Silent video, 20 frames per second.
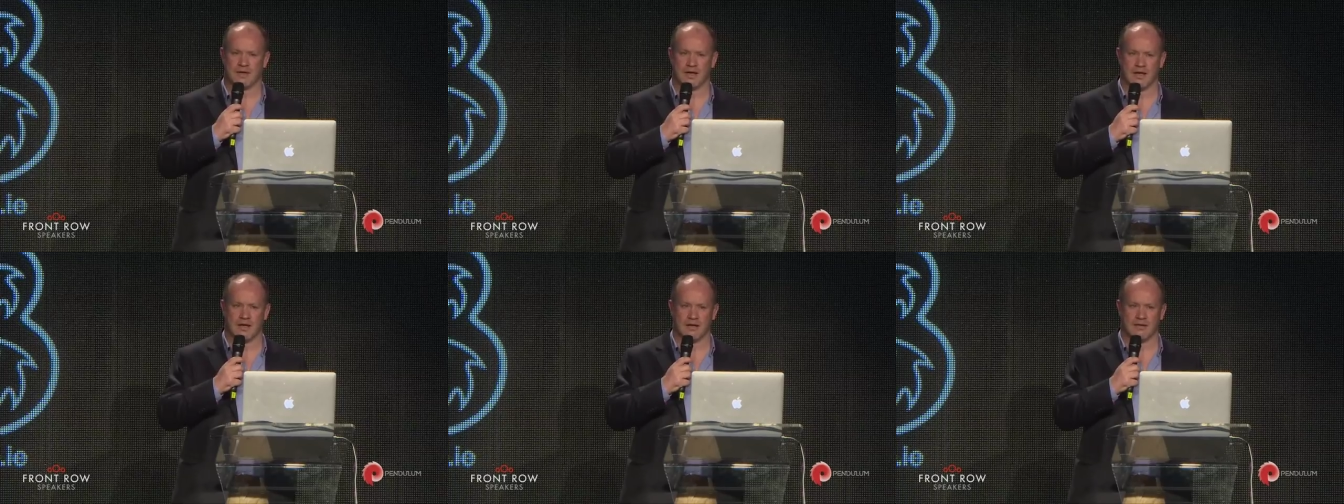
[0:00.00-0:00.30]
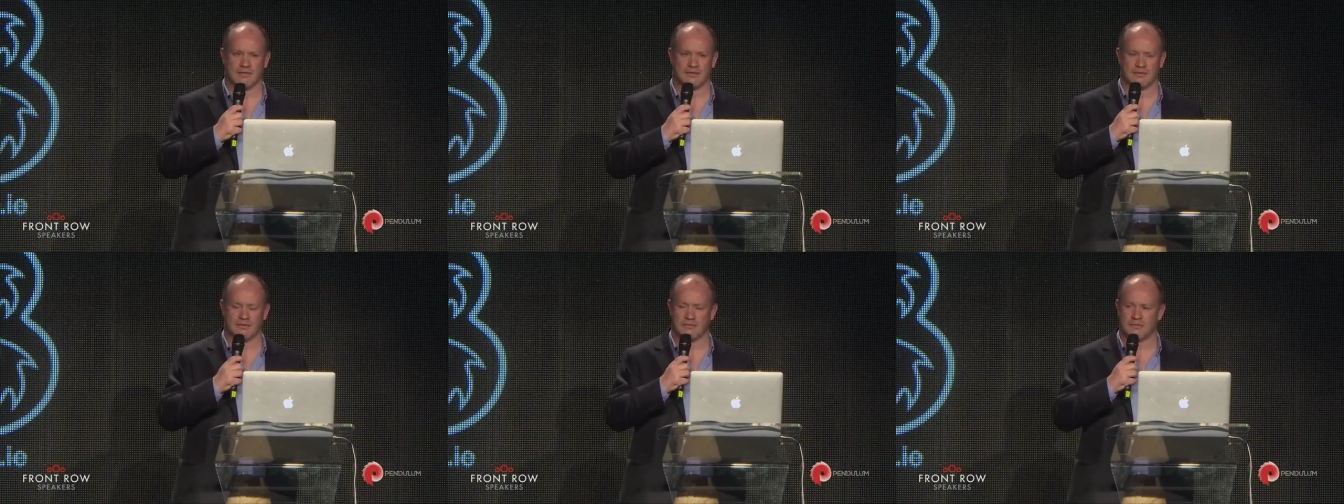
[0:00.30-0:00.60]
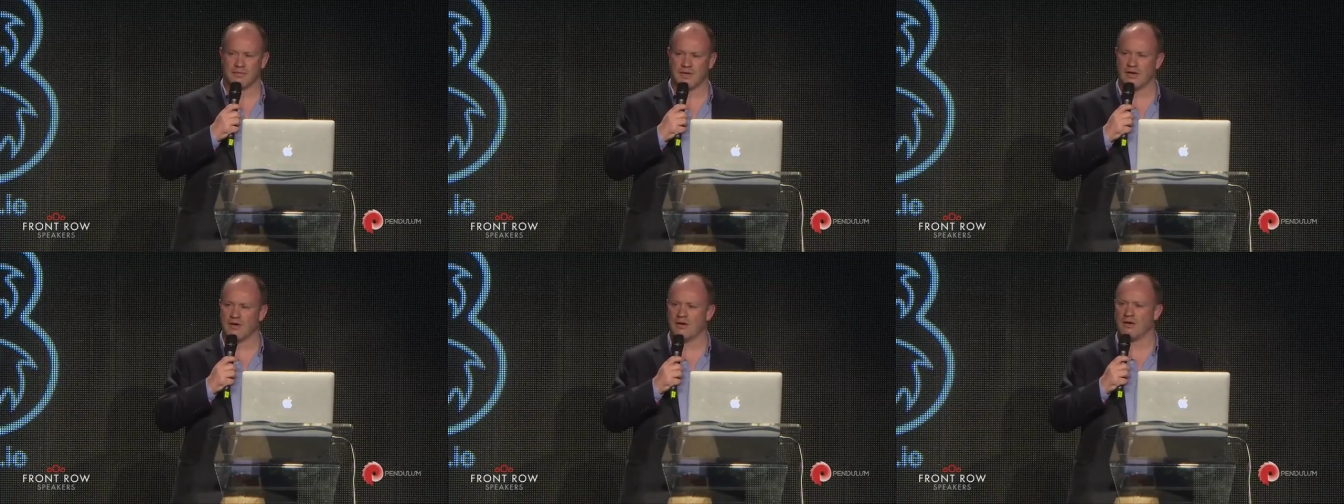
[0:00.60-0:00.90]
And
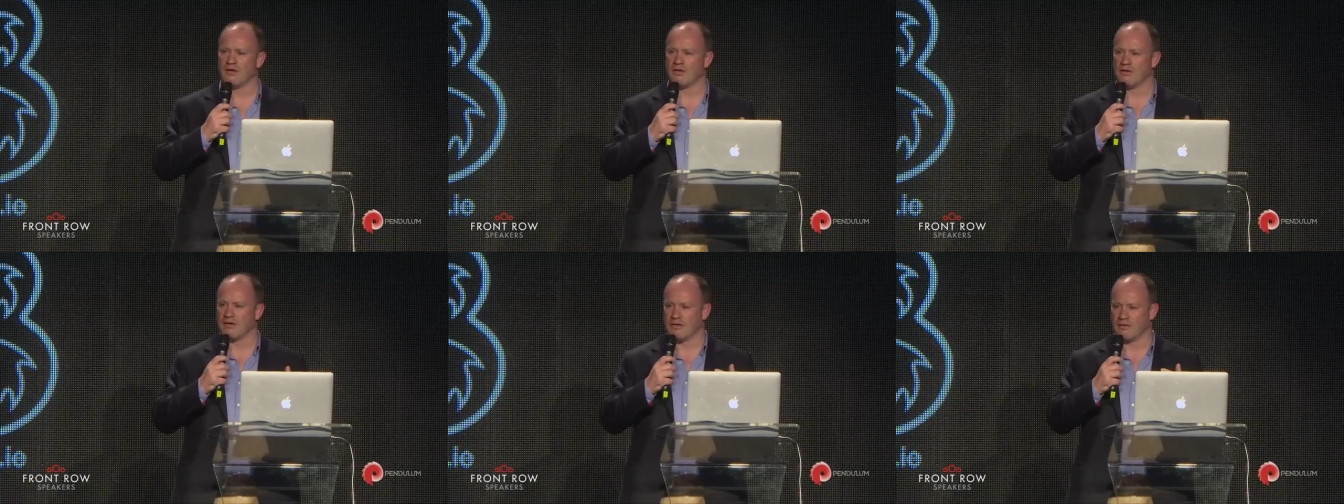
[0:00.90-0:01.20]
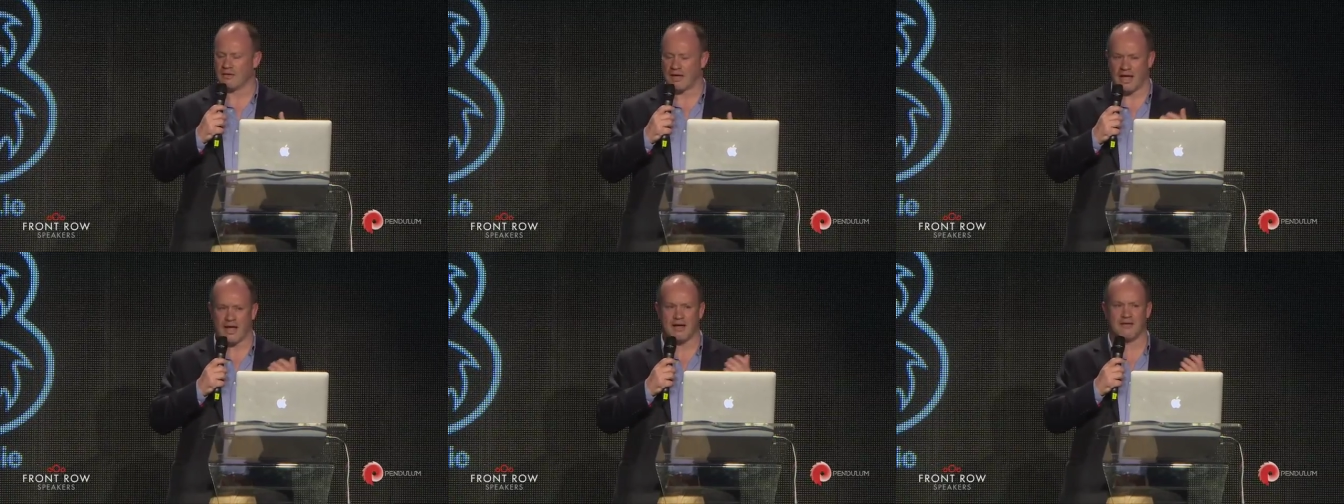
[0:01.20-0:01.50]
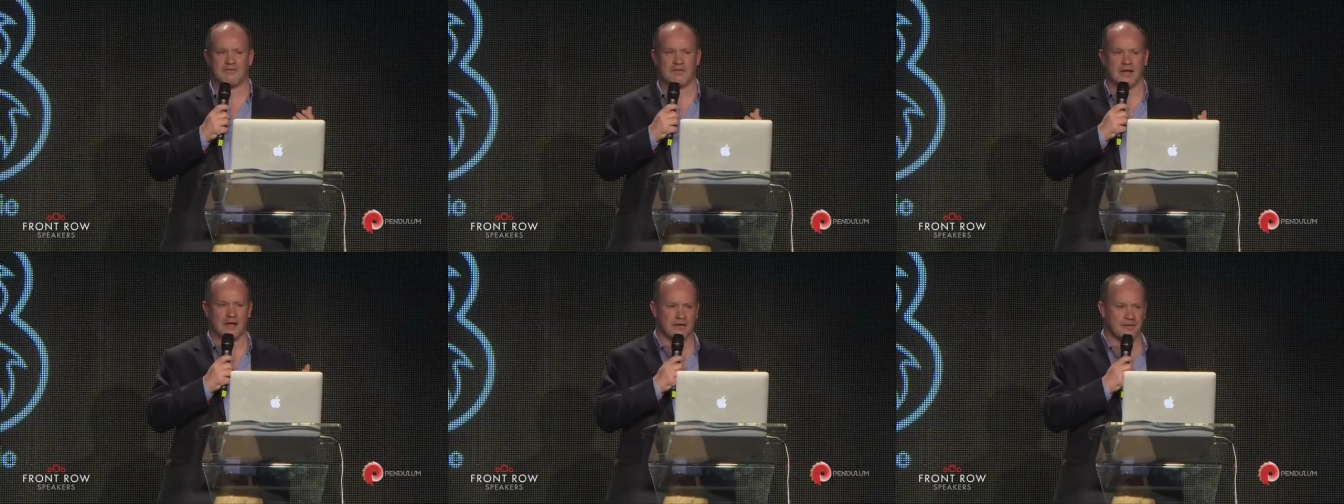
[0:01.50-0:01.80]
we all
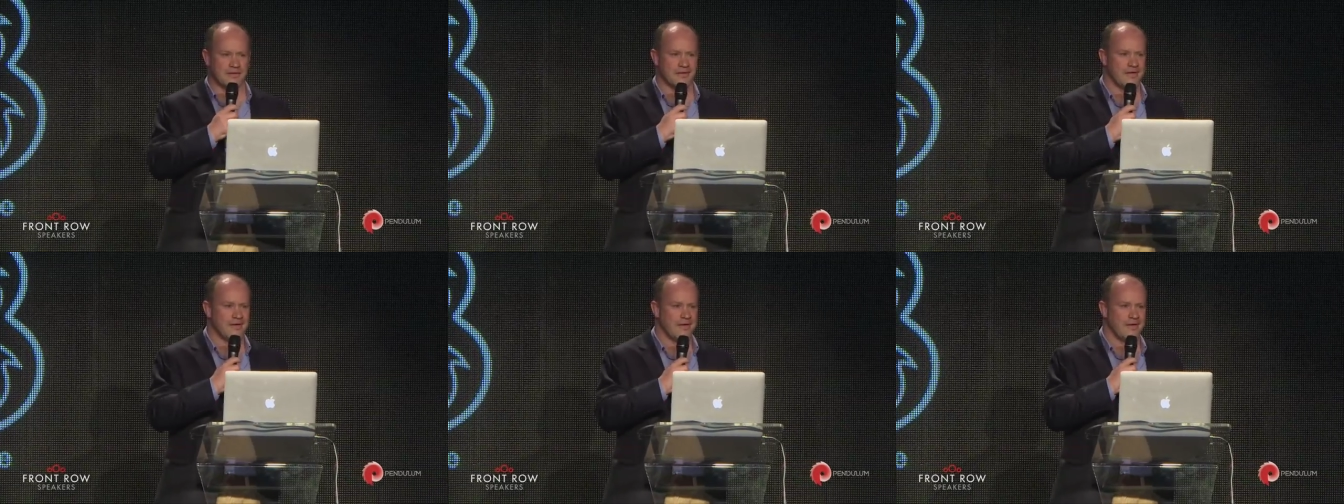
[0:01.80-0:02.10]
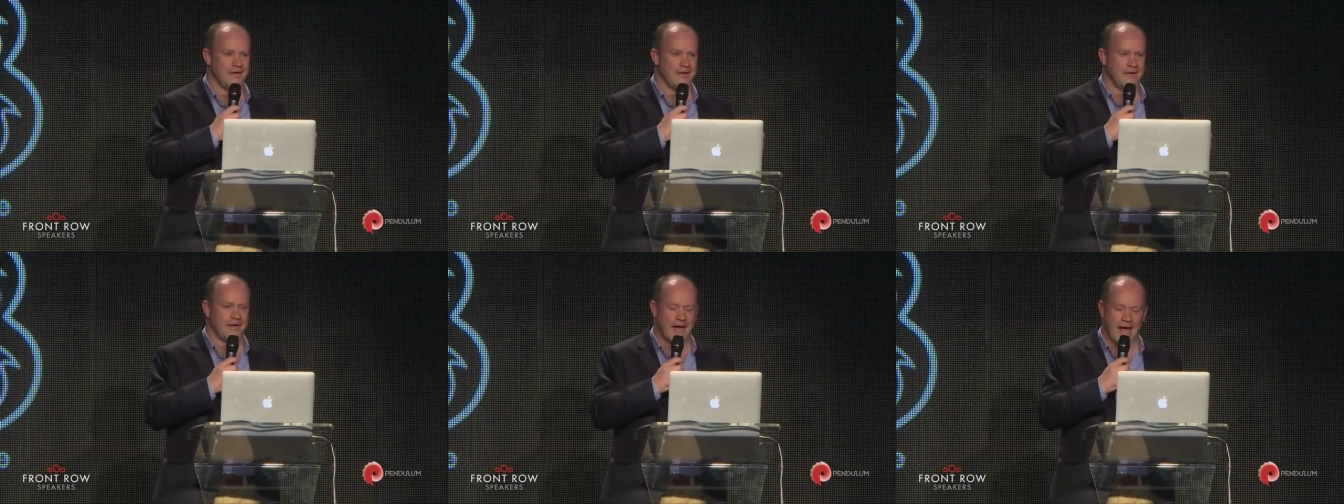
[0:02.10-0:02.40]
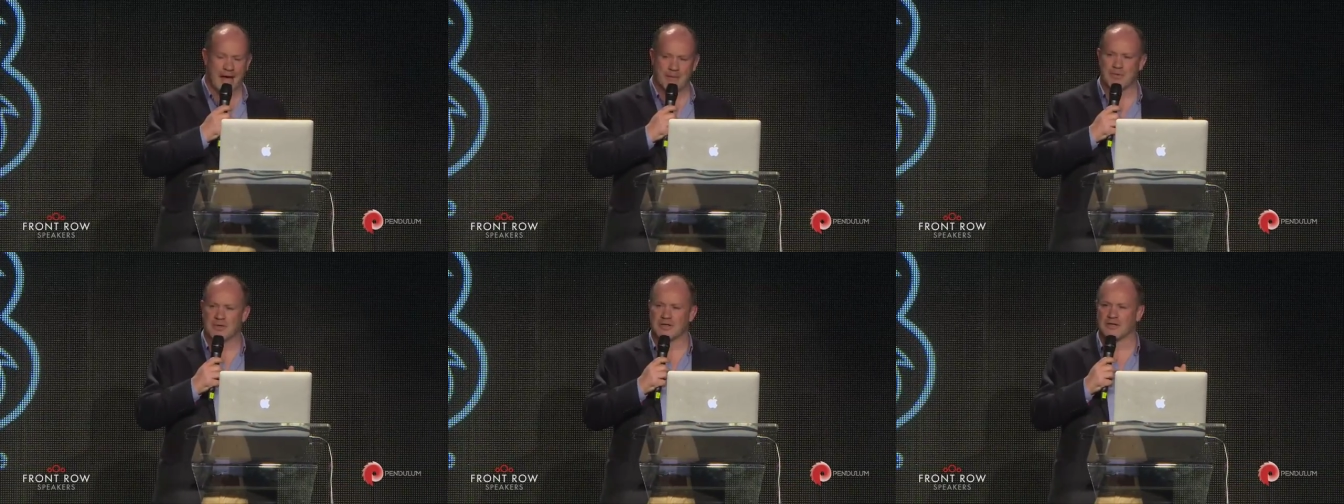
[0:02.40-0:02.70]
have that
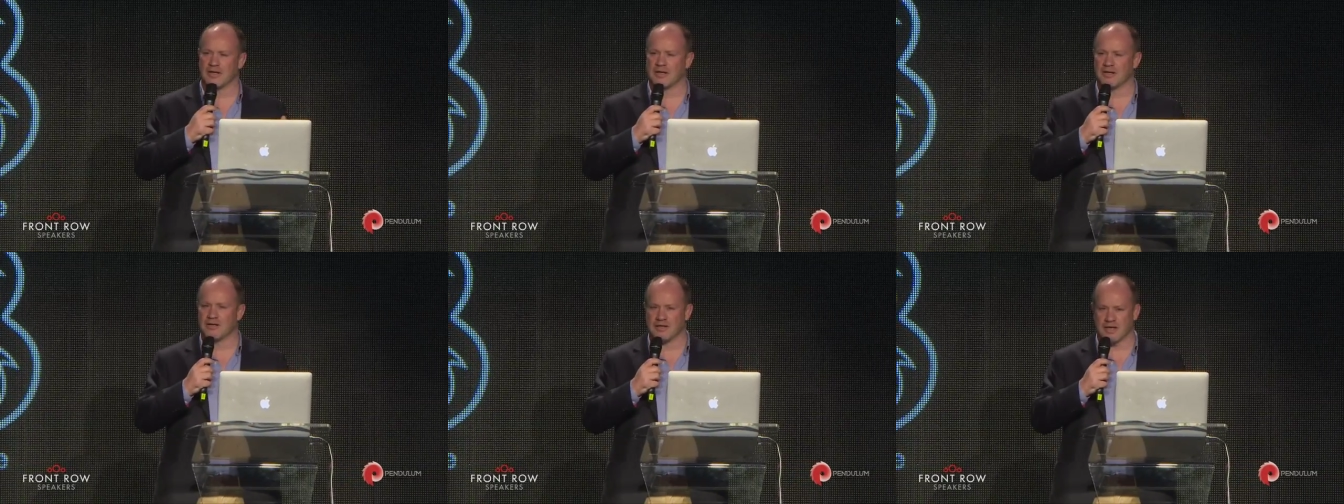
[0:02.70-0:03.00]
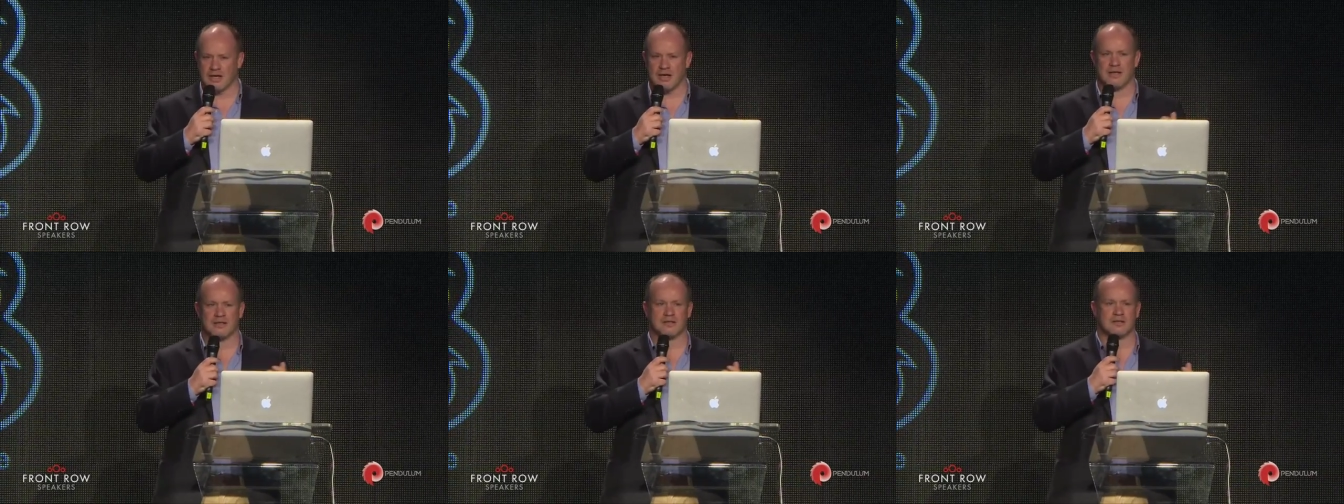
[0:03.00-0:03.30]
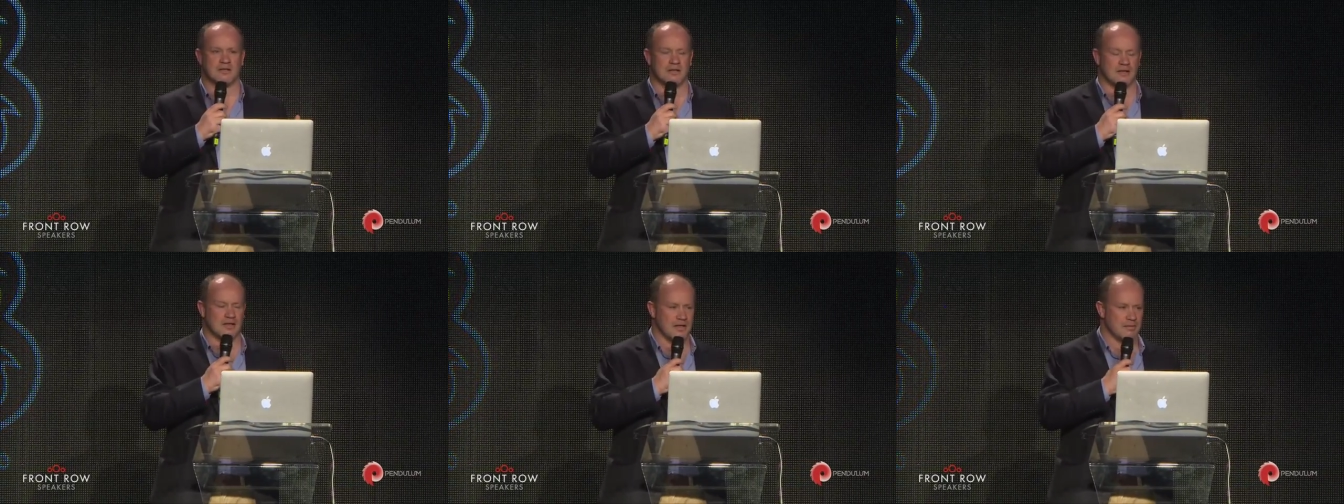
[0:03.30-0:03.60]
appetite to
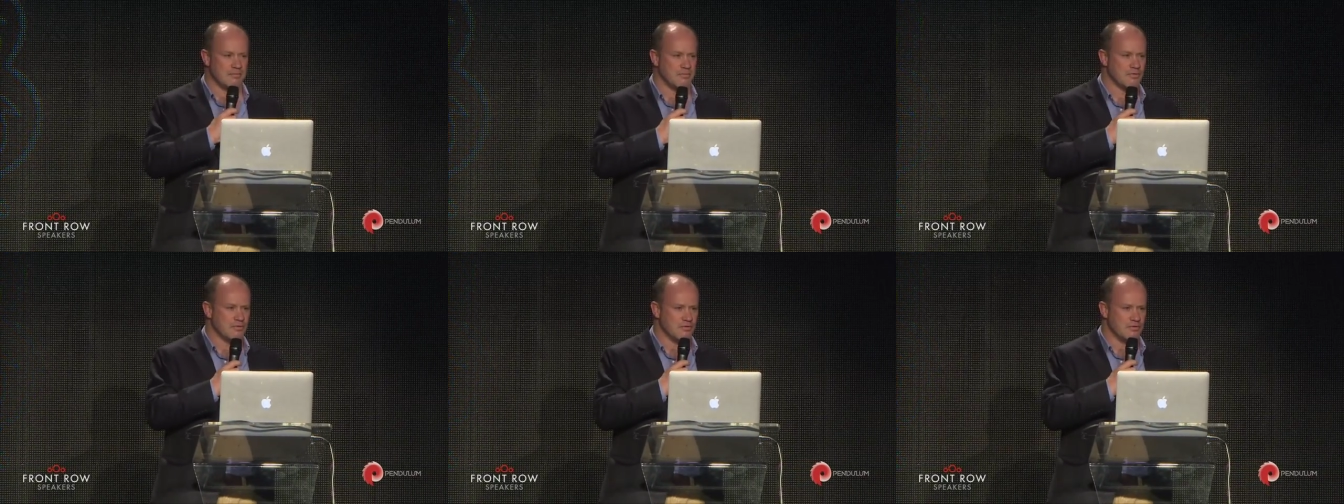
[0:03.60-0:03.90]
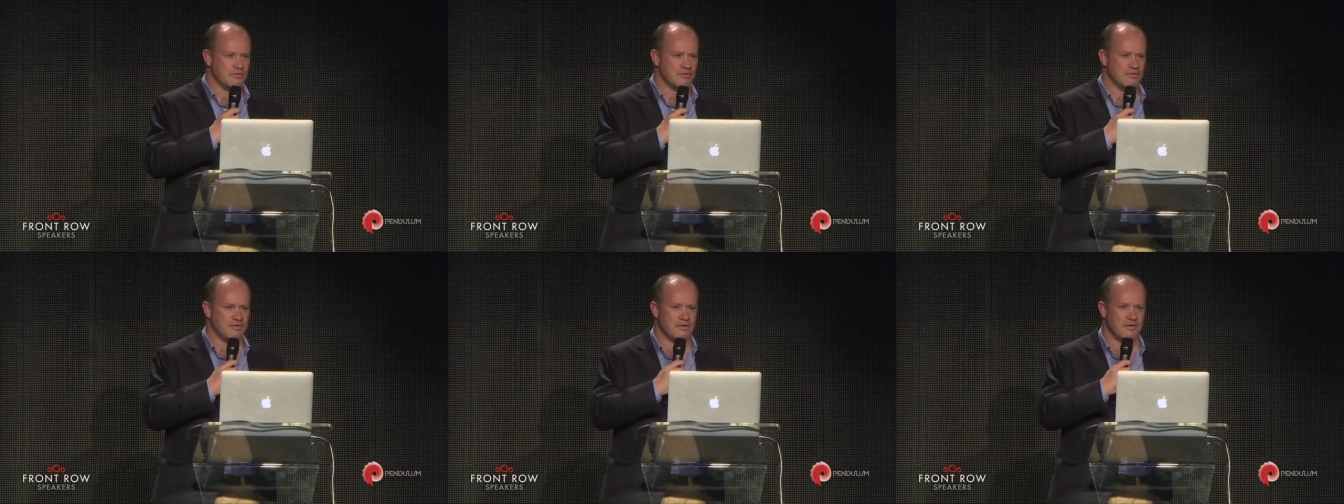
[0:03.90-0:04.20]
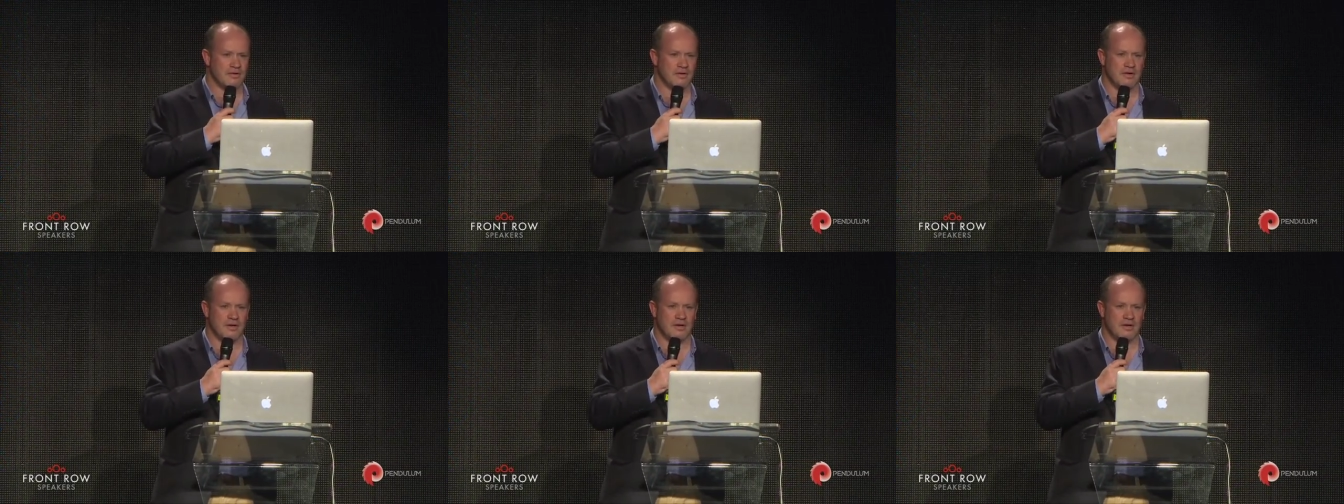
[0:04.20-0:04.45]
constantly improve.